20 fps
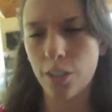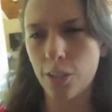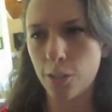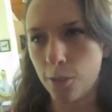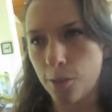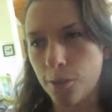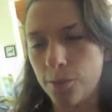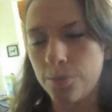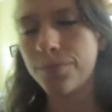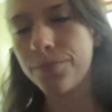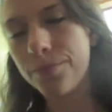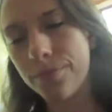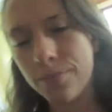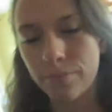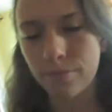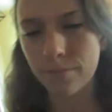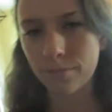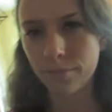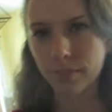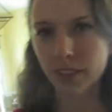her
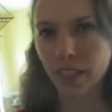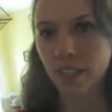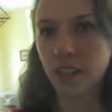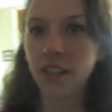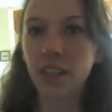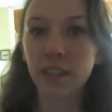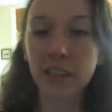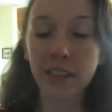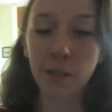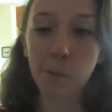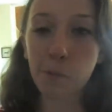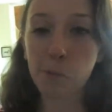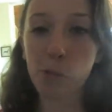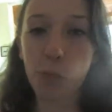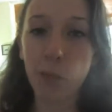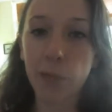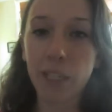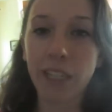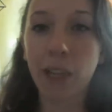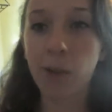some
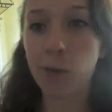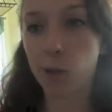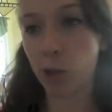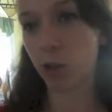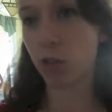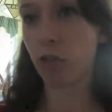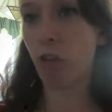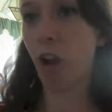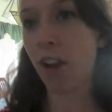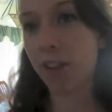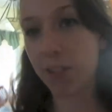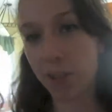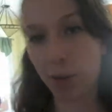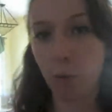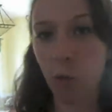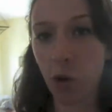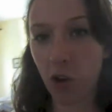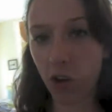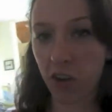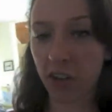woman gave her a ride to
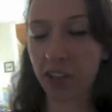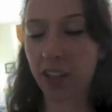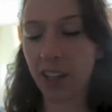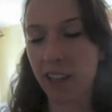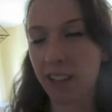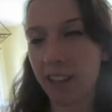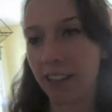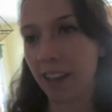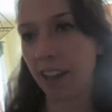work and